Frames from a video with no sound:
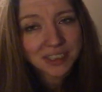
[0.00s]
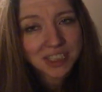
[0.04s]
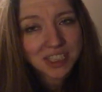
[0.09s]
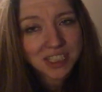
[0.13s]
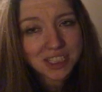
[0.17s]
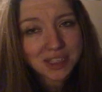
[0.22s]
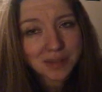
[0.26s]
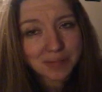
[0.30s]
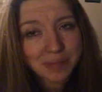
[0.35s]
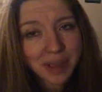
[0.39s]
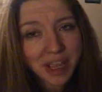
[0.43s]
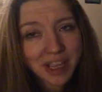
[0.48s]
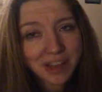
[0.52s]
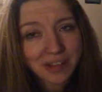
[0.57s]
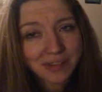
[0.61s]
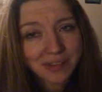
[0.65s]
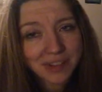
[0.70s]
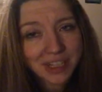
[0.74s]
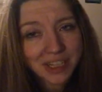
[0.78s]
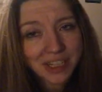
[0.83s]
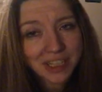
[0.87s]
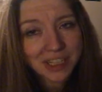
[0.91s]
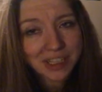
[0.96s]
just make a
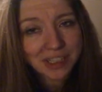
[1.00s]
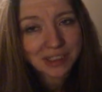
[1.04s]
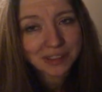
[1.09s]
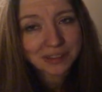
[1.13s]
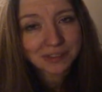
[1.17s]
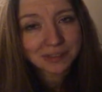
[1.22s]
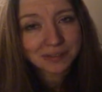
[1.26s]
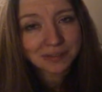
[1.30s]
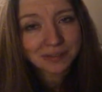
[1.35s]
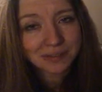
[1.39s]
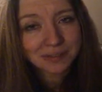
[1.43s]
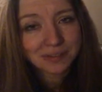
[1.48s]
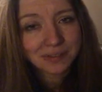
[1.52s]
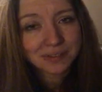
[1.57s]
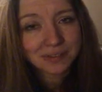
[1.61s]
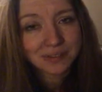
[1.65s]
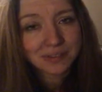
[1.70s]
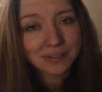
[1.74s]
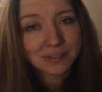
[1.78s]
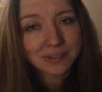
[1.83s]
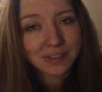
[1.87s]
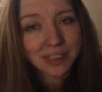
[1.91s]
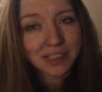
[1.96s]
video?
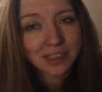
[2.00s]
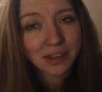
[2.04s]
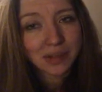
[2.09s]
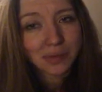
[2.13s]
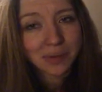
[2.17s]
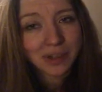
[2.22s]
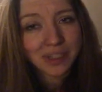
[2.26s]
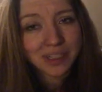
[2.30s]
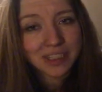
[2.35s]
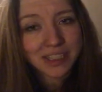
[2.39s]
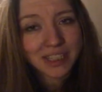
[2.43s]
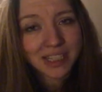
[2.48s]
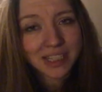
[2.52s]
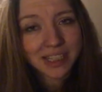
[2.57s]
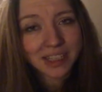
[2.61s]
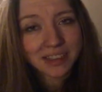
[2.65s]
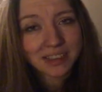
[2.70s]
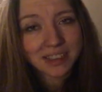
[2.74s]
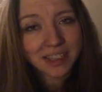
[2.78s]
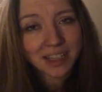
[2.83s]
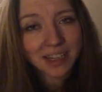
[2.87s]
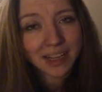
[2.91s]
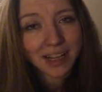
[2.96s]
Like the worst thing
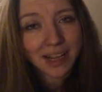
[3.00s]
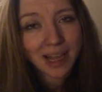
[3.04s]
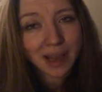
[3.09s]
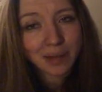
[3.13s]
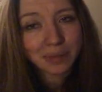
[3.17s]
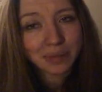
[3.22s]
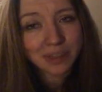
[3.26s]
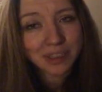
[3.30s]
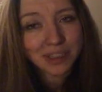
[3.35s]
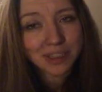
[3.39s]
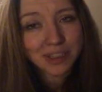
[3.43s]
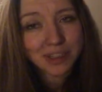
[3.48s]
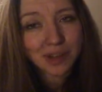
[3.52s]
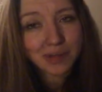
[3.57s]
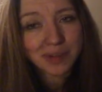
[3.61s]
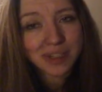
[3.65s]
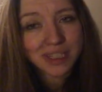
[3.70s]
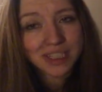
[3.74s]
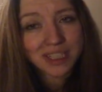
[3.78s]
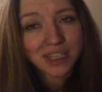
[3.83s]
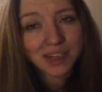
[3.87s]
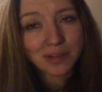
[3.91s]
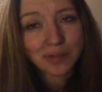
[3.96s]
that's gonna happen is
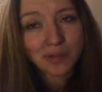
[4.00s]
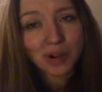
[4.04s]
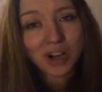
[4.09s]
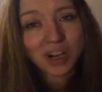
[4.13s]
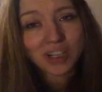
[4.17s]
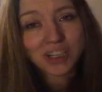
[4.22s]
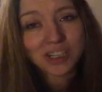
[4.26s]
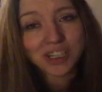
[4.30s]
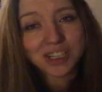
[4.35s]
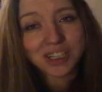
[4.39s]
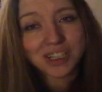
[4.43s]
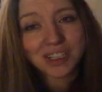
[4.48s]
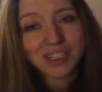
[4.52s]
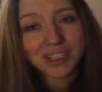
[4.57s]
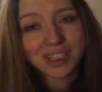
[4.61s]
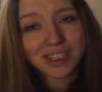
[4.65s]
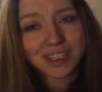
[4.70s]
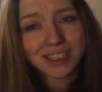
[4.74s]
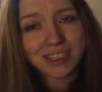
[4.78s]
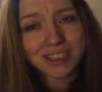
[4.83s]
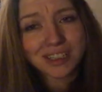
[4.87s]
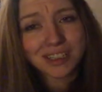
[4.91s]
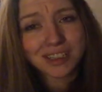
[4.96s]
nobody's gonna watch it,
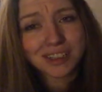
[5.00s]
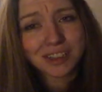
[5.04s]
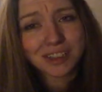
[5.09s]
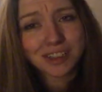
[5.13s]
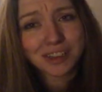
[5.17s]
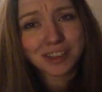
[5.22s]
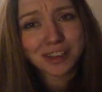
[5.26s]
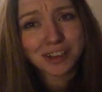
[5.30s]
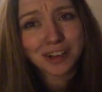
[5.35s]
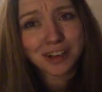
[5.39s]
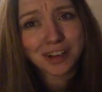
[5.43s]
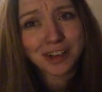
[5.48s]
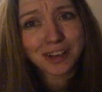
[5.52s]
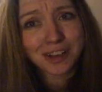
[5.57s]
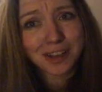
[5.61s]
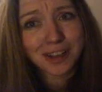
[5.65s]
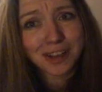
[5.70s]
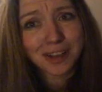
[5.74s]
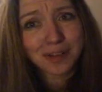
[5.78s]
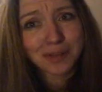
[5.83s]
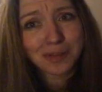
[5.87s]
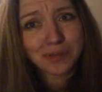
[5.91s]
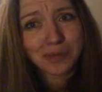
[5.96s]
and or they're gonna
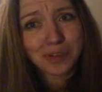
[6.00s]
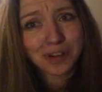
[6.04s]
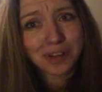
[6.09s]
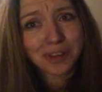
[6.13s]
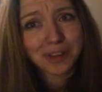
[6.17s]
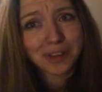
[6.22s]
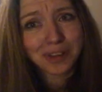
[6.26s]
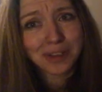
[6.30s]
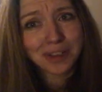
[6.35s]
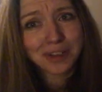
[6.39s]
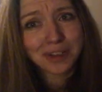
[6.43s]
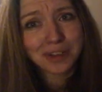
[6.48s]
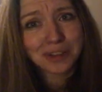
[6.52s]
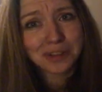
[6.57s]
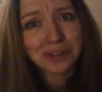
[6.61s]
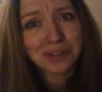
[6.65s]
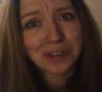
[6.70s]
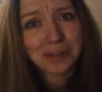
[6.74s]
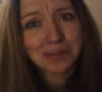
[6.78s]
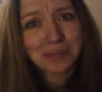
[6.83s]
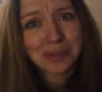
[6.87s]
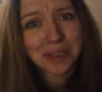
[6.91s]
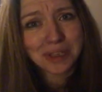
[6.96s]
like, what are they gonna
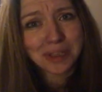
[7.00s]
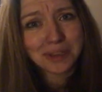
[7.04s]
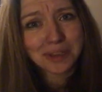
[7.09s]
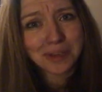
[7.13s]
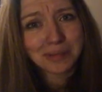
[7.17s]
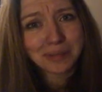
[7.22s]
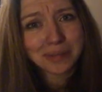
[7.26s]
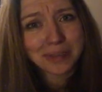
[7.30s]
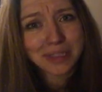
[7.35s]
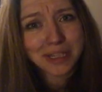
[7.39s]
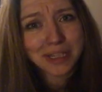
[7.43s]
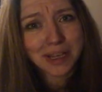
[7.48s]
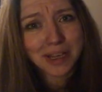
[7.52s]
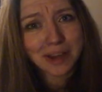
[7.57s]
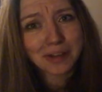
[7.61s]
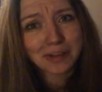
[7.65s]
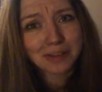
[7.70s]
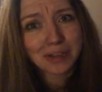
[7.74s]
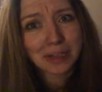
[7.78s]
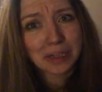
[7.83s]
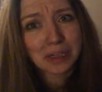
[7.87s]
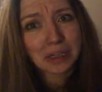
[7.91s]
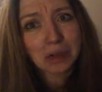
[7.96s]
do? Give me a thumbs
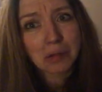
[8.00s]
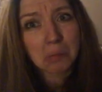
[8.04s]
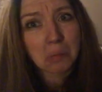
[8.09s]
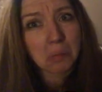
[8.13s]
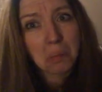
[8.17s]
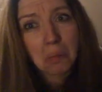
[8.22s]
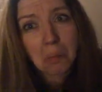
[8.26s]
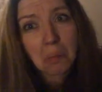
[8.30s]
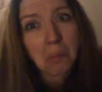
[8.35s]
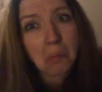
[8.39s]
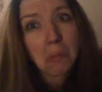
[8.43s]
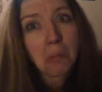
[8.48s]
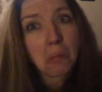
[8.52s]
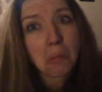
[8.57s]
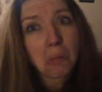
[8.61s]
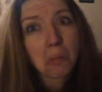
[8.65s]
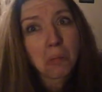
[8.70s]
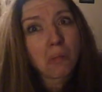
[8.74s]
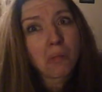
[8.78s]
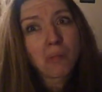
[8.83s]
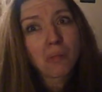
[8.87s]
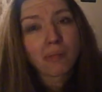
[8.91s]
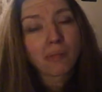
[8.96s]
down? Like,
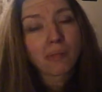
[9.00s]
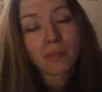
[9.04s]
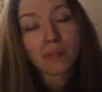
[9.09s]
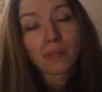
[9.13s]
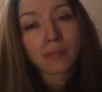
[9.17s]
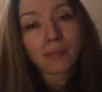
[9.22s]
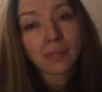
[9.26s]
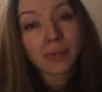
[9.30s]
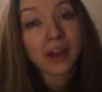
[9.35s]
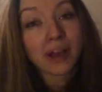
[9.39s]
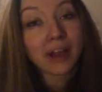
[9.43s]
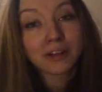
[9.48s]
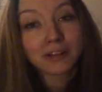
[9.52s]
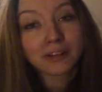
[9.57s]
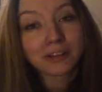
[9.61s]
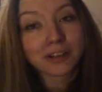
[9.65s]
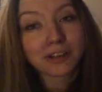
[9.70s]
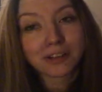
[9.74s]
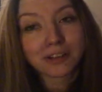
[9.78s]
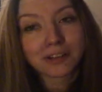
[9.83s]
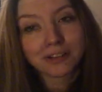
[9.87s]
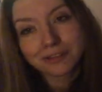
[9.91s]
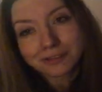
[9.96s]
I
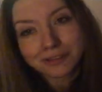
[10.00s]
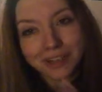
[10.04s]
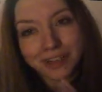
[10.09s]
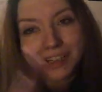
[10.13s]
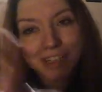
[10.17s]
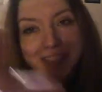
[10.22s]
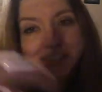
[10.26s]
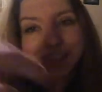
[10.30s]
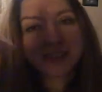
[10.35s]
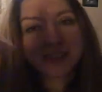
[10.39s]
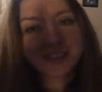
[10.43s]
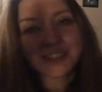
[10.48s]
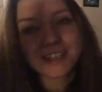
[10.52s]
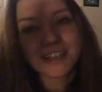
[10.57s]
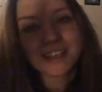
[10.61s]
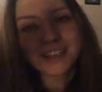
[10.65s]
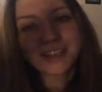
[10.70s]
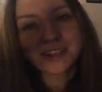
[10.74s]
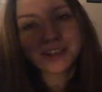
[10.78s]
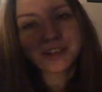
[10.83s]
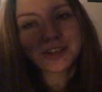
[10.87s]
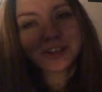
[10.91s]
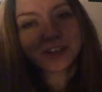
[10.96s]
don't know, right?
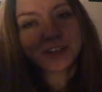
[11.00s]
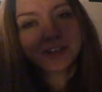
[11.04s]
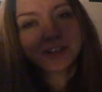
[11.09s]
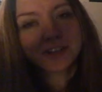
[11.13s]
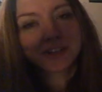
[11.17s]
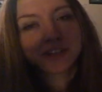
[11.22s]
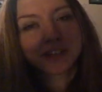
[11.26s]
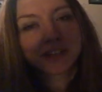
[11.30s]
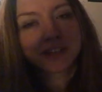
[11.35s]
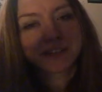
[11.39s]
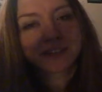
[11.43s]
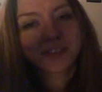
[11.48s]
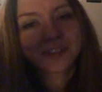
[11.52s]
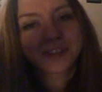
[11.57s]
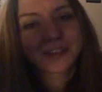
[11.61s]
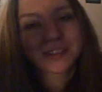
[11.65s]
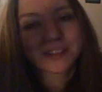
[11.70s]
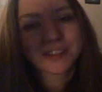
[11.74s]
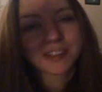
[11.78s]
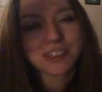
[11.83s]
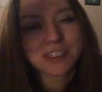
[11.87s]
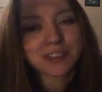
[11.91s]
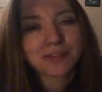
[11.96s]
See, you should do it.
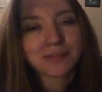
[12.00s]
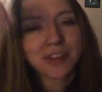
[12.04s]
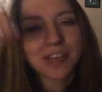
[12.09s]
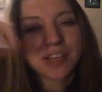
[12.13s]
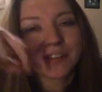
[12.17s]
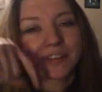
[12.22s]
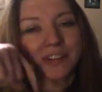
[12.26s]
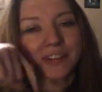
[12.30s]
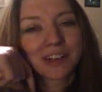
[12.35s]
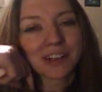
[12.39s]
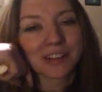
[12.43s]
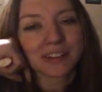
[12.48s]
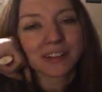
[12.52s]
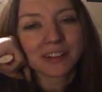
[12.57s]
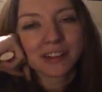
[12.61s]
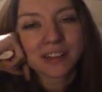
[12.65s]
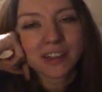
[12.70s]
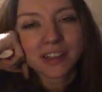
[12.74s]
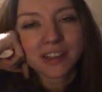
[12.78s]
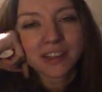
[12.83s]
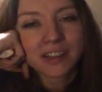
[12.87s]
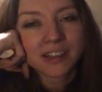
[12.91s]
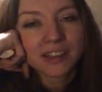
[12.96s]
Just make one.
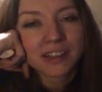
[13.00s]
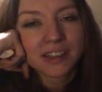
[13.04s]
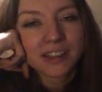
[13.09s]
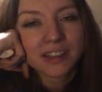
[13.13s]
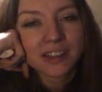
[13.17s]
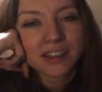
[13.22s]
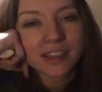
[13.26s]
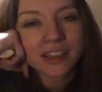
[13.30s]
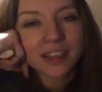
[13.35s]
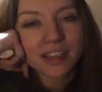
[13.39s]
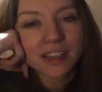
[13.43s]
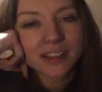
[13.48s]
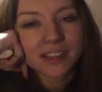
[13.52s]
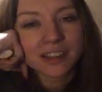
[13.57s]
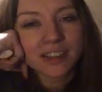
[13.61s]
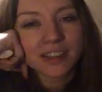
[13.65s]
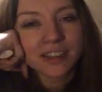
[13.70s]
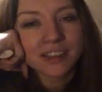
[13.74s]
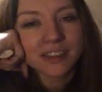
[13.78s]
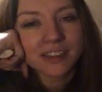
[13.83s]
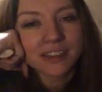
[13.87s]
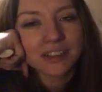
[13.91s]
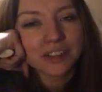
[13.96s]
Yeah,
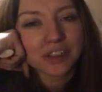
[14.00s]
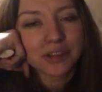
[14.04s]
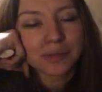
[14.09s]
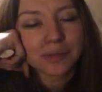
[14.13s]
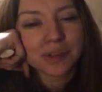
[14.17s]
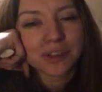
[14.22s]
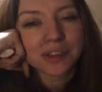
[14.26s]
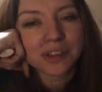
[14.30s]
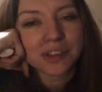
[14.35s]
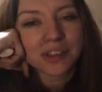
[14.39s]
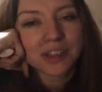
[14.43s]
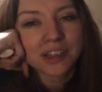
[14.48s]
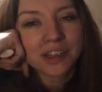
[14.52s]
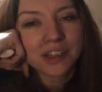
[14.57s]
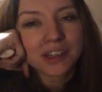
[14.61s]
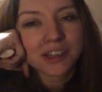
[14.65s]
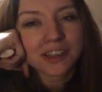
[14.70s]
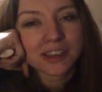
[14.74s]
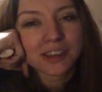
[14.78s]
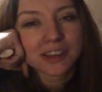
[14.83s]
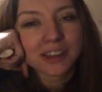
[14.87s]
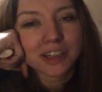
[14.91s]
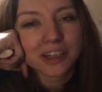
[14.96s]
see? So you've been
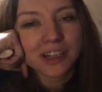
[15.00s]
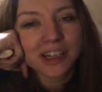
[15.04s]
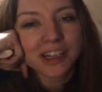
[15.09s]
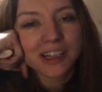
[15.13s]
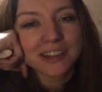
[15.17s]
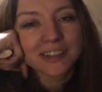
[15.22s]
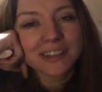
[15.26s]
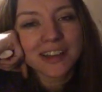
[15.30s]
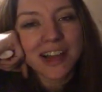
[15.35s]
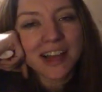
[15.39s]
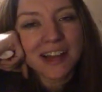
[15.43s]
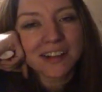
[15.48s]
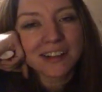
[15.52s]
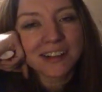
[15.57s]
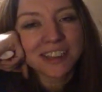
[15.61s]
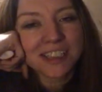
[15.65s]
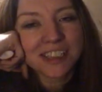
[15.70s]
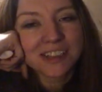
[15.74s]
lurking around